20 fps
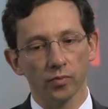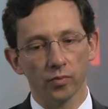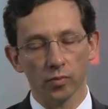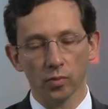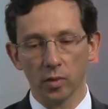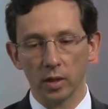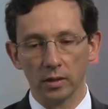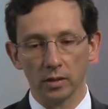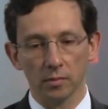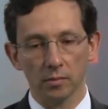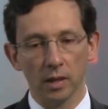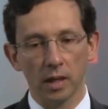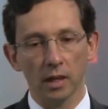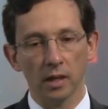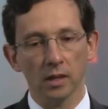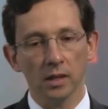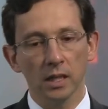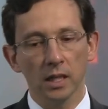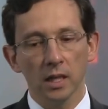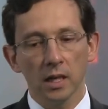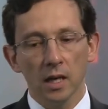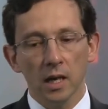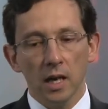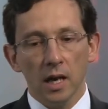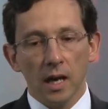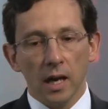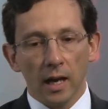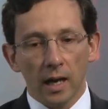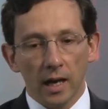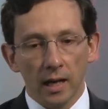Guatemala.
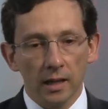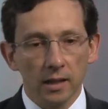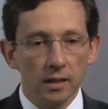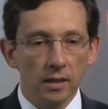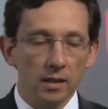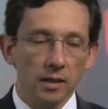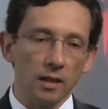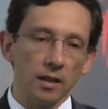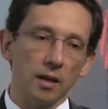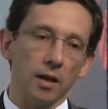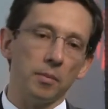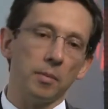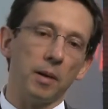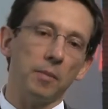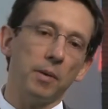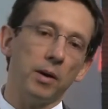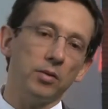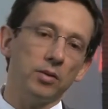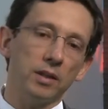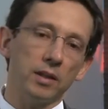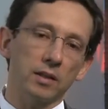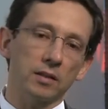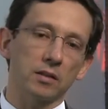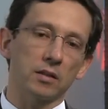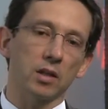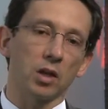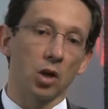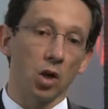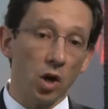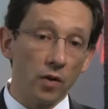And about the
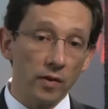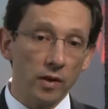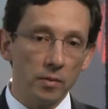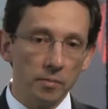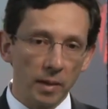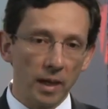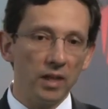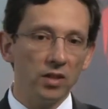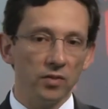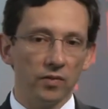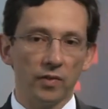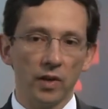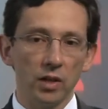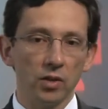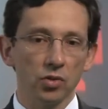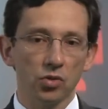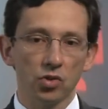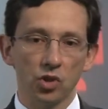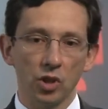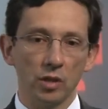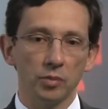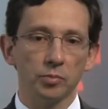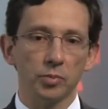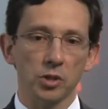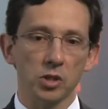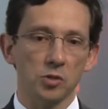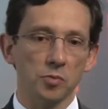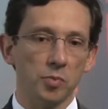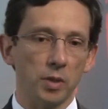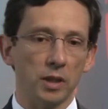global value chain
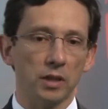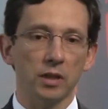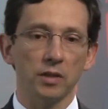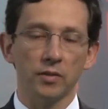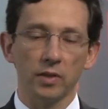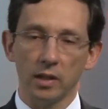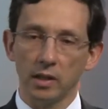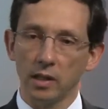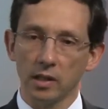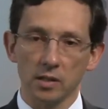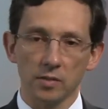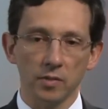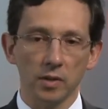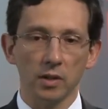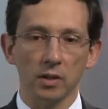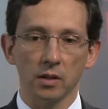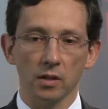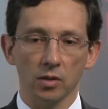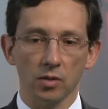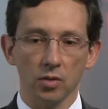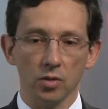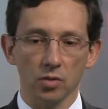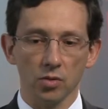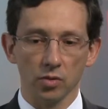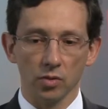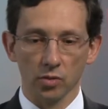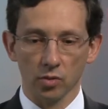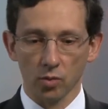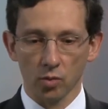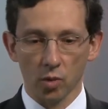perspective, it has been
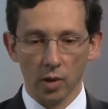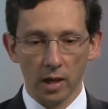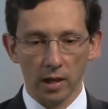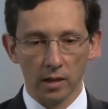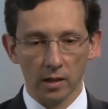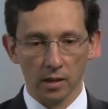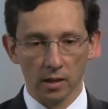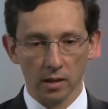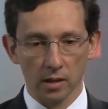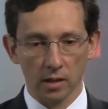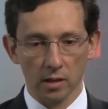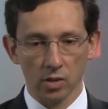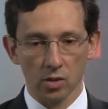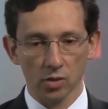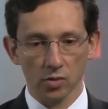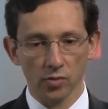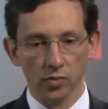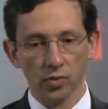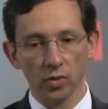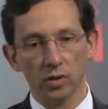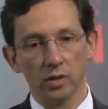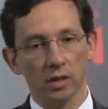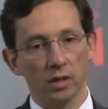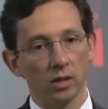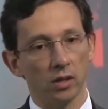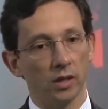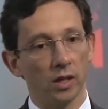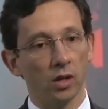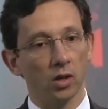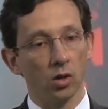also quite useful,
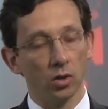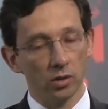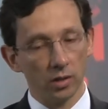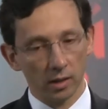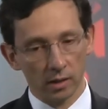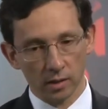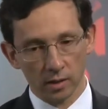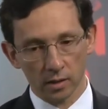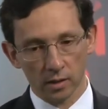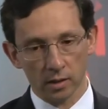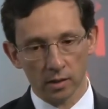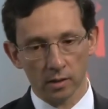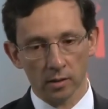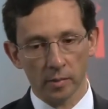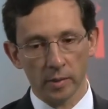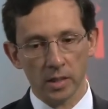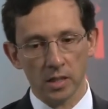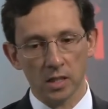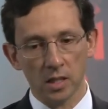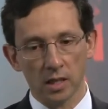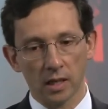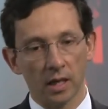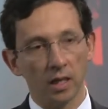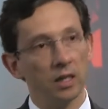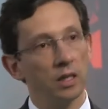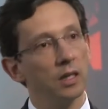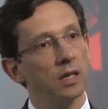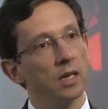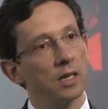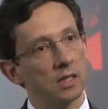the basic
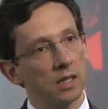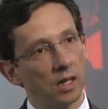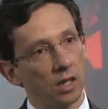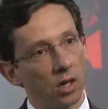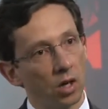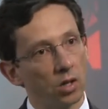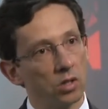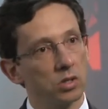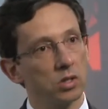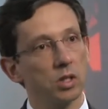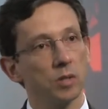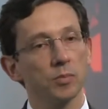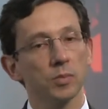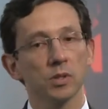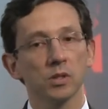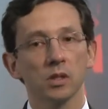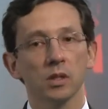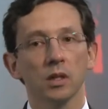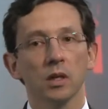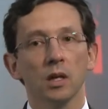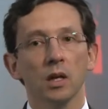ideas, the concepts.